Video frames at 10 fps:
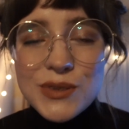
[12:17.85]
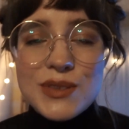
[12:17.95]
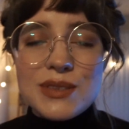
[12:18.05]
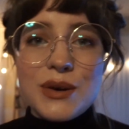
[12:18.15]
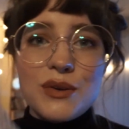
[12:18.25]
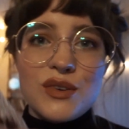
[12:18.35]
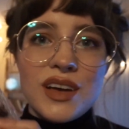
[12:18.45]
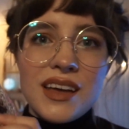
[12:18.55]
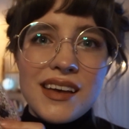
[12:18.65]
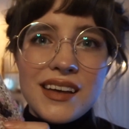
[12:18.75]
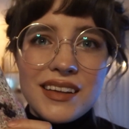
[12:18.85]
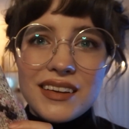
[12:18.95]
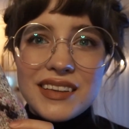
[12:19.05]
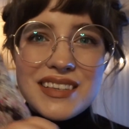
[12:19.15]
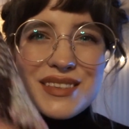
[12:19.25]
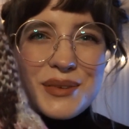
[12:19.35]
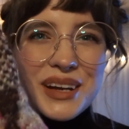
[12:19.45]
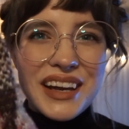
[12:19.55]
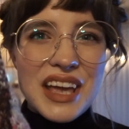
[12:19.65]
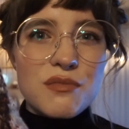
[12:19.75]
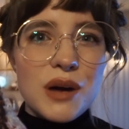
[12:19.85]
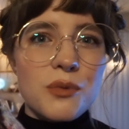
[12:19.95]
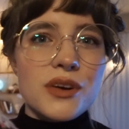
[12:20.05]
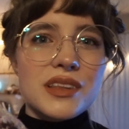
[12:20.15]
so this is what I came up with.